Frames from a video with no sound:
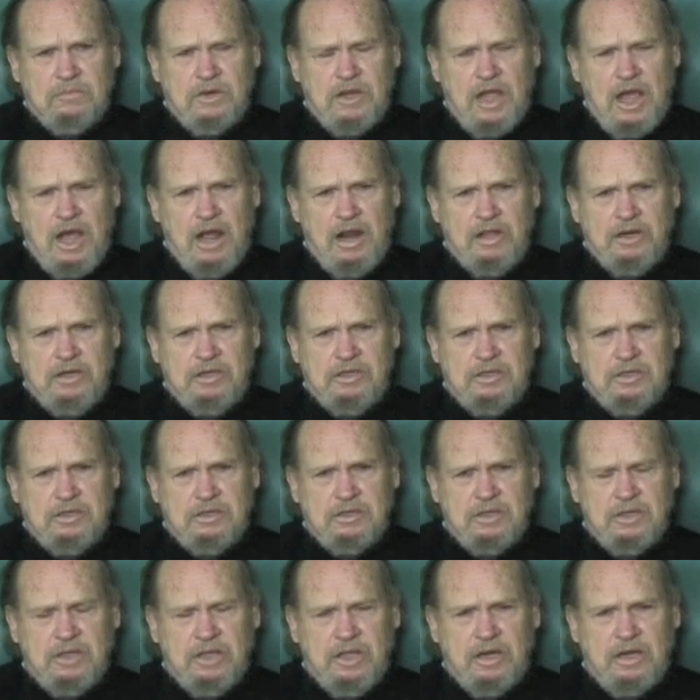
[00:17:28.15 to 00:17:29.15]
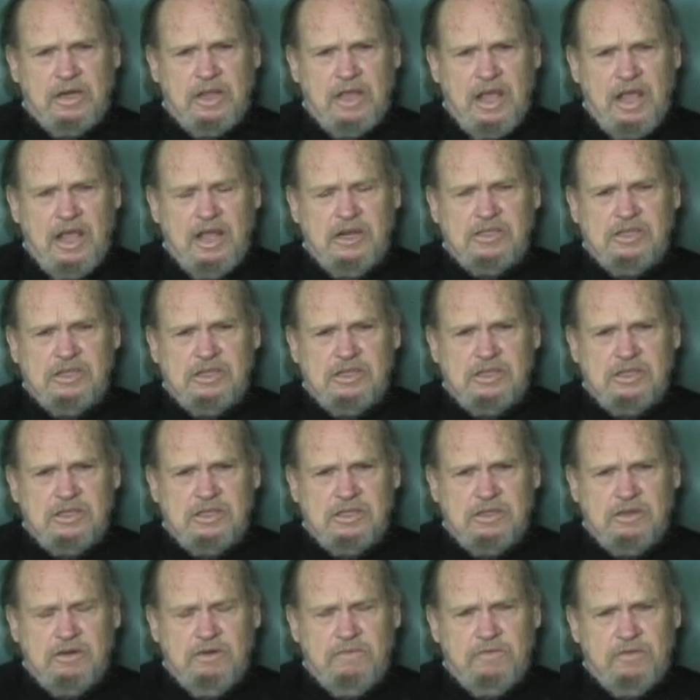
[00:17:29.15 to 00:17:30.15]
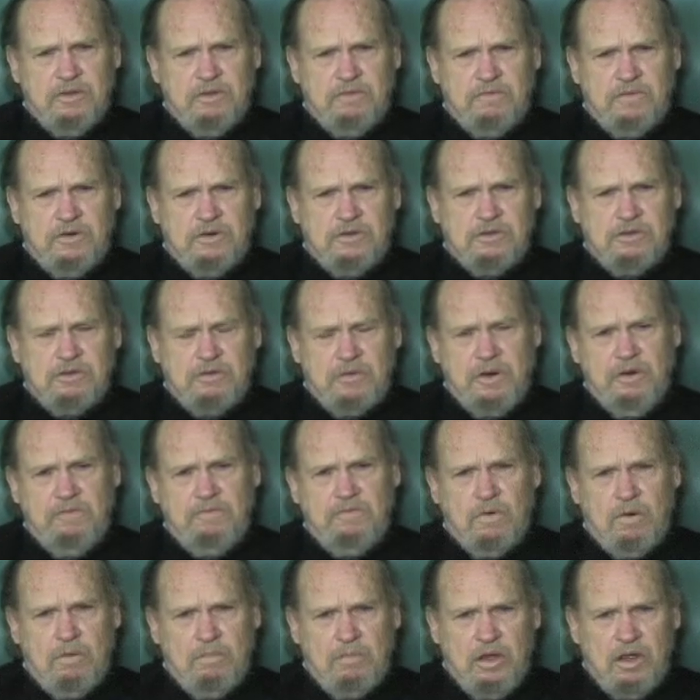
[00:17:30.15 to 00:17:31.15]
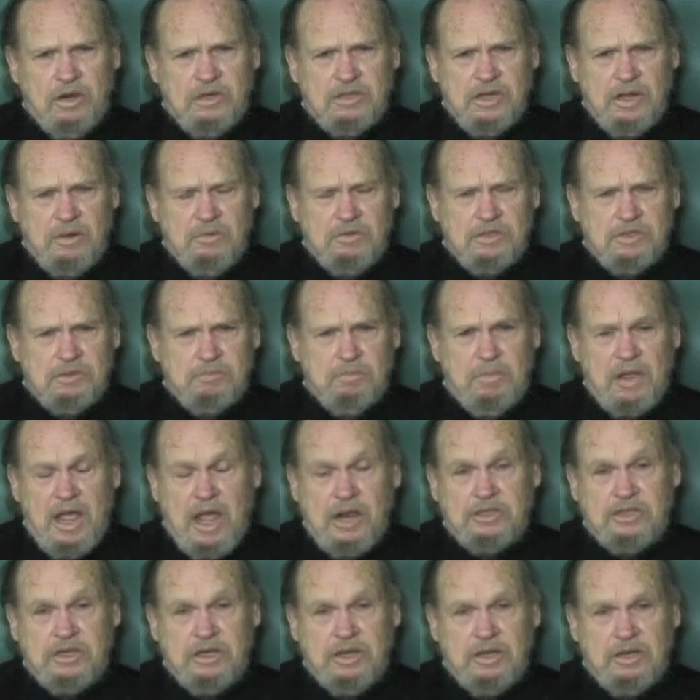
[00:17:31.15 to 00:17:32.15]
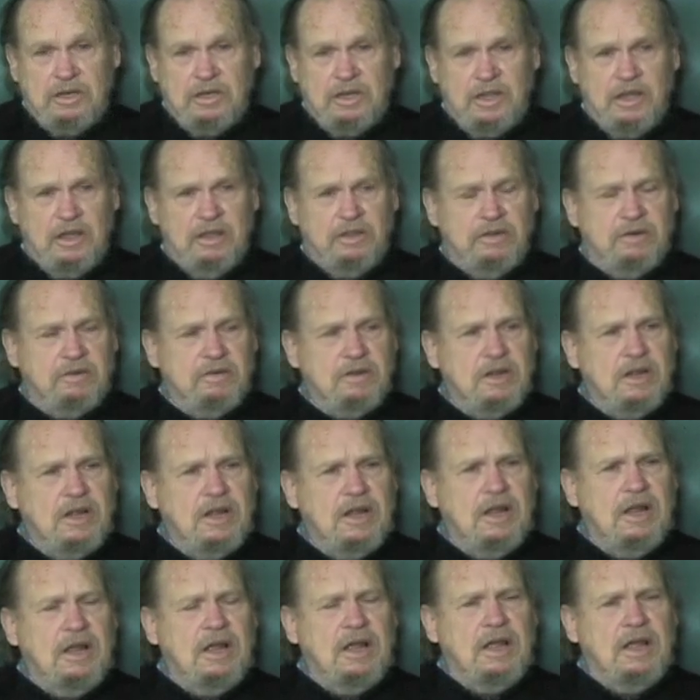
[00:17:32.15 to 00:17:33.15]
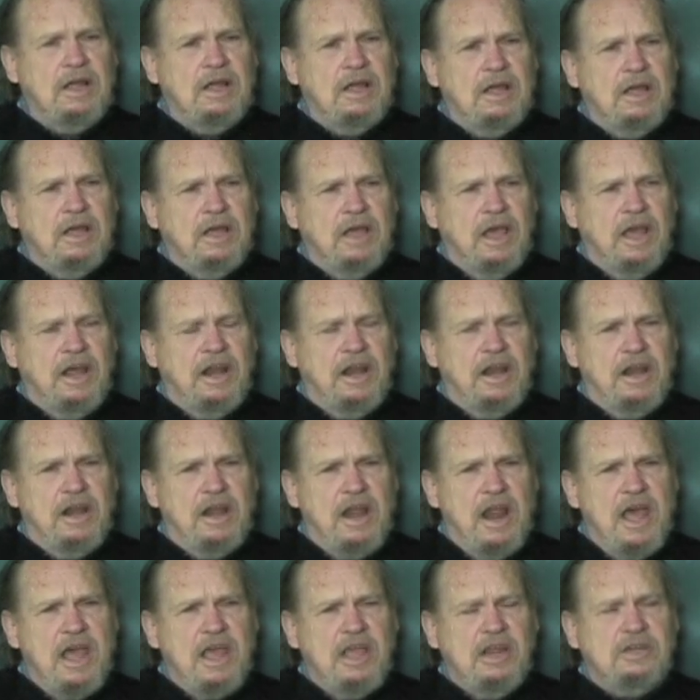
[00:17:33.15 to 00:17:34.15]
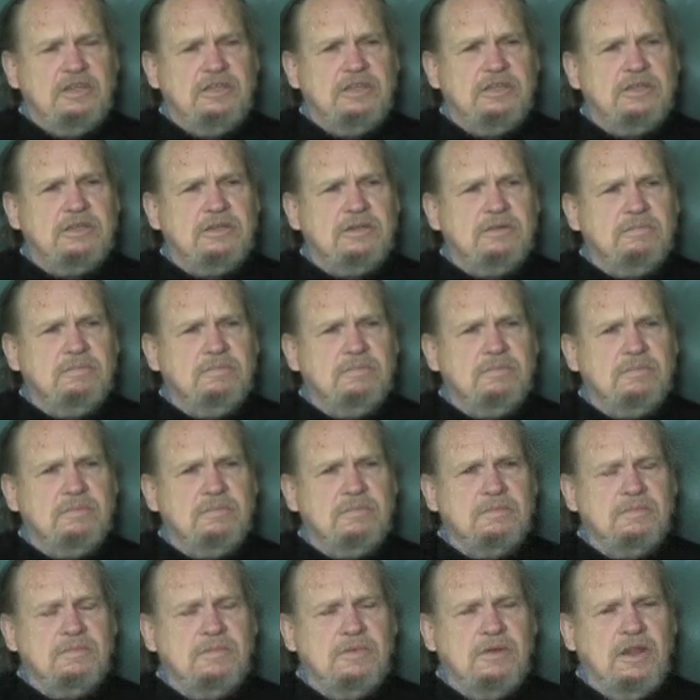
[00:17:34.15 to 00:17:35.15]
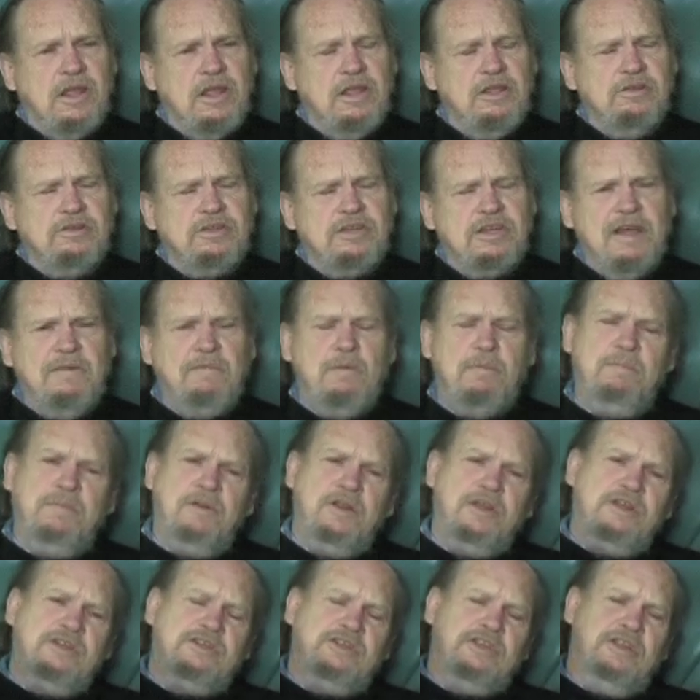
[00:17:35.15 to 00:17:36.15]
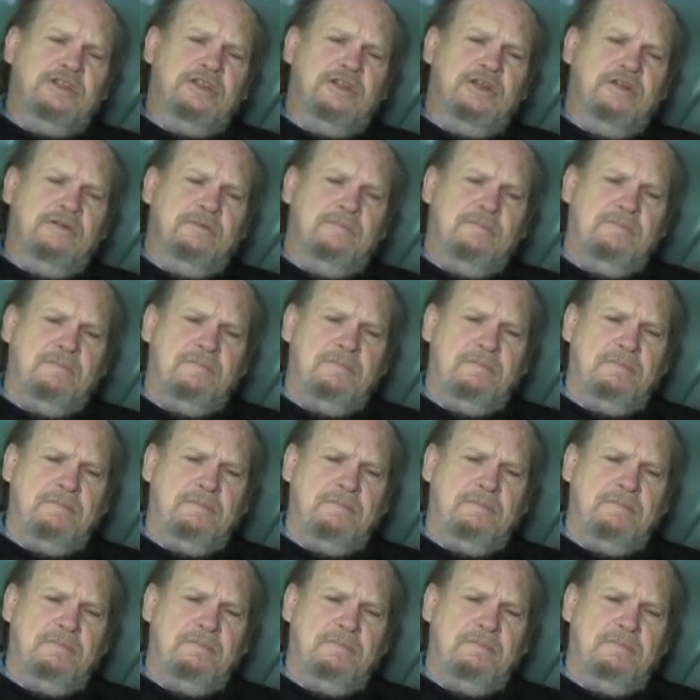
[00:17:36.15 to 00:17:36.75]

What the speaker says: college in Kansas, and so for the first 3 or 4 months, I was batching it down there. And at nights, they used to have a place in there